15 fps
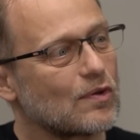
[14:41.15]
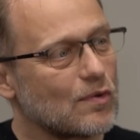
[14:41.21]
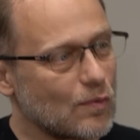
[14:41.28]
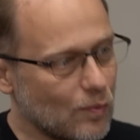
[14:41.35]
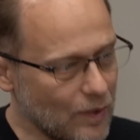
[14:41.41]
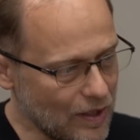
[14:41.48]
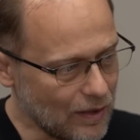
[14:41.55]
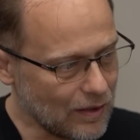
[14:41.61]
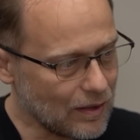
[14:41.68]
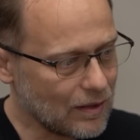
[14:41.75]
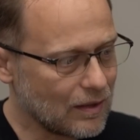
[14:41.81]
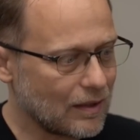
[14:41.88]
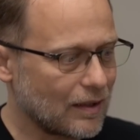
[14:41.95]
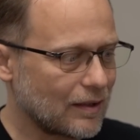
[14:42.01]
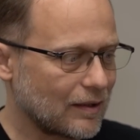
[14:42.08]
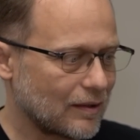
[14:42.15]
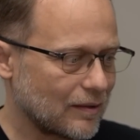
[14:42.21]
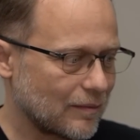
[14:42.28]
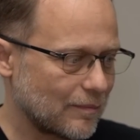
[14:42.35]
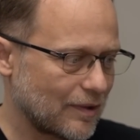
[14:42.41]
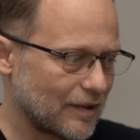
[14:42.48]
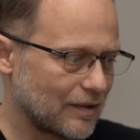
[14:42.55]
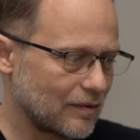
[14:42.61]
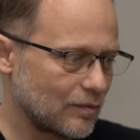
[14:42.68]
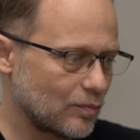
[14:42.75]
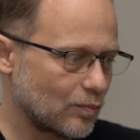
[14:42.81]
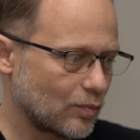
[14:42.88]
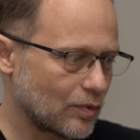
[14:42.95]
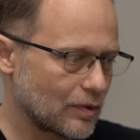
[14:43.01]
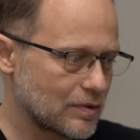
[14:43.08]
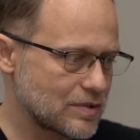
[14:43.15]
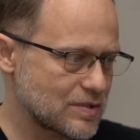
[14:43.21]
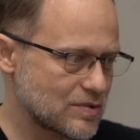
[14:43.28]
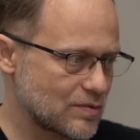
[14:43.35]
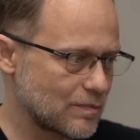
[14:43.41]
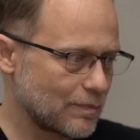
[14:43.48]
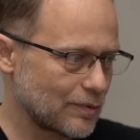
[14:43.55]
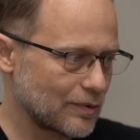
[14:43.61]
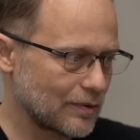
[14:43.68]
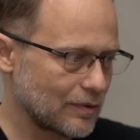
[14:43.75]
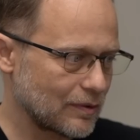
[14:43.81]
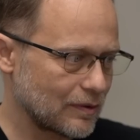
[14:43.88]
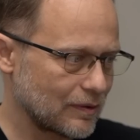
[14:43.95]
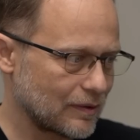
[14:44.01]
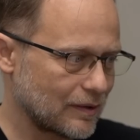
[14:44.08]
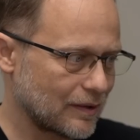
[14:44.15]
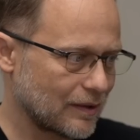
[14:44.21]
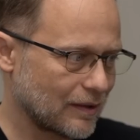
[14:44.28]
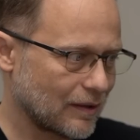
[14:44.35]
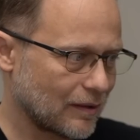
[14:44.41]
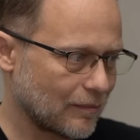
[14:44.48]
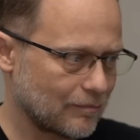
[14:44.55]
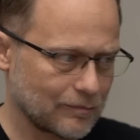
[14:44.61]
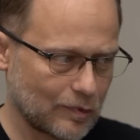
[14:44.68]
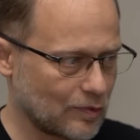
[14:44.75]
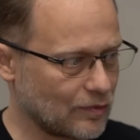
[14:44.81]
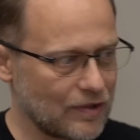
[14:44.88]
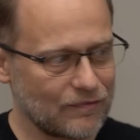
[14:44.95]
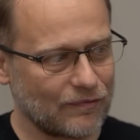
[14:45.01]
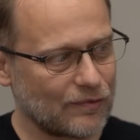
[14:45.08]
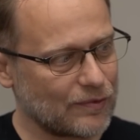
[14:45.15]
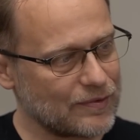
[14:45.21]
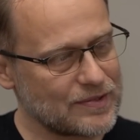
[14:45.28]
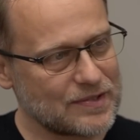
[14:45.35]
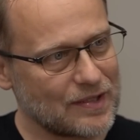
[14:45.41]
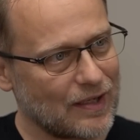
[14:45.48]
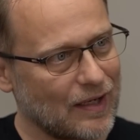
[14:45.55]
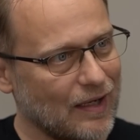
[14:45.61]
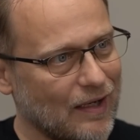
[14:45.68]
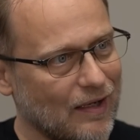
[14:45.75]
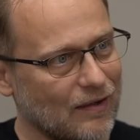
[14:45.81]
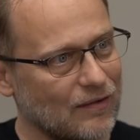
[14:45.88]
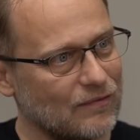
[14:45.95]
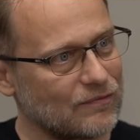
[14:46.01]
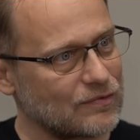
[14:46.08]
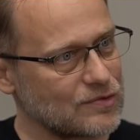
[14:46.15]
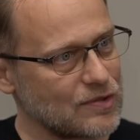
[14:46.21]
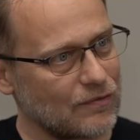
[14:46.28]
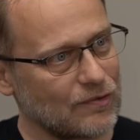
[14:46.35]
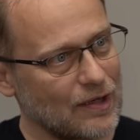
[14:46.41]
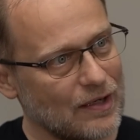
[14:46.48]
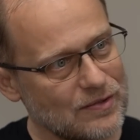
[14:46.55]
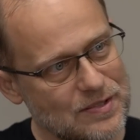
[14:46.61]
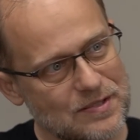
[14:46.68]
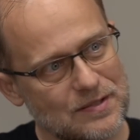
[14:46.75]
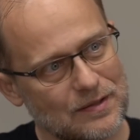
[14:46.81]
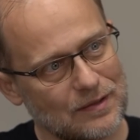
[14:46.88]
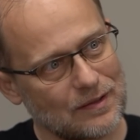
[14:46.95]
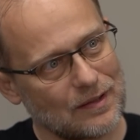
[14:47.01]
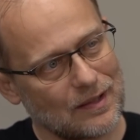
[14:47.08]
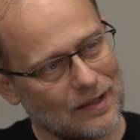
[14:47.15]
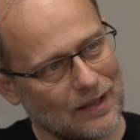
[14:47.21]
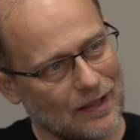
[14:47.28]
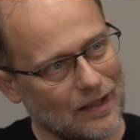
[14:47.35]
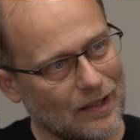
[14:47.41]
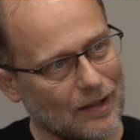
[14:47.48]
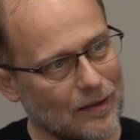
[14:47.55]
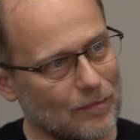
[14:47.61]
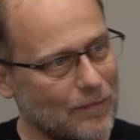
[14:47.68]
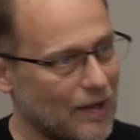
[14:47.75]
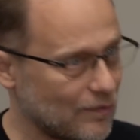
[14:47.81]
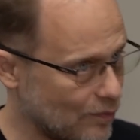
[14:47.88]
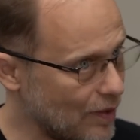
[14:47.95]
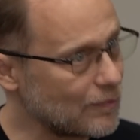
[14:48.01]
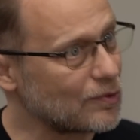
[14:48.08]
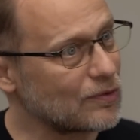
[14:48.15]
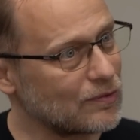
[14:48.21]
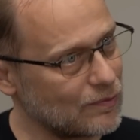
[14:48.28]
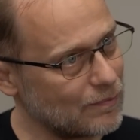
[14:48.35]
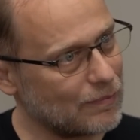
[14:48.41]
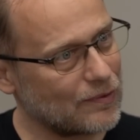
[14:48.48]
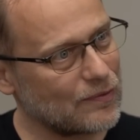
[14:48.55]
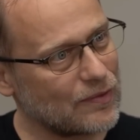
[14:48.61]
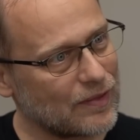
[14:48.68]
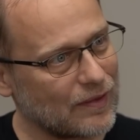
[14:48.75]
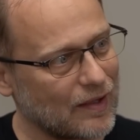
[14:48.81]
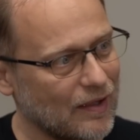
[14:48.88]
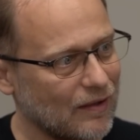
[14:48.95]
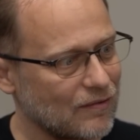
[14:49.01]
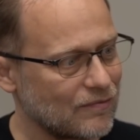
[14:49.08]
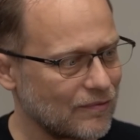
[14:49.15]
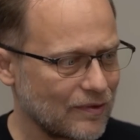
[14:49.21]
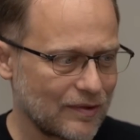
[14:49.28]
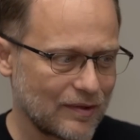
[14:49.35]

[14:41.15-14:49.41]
We are, and we're super grateful to have Trevor Houston and Matt Weber, who both have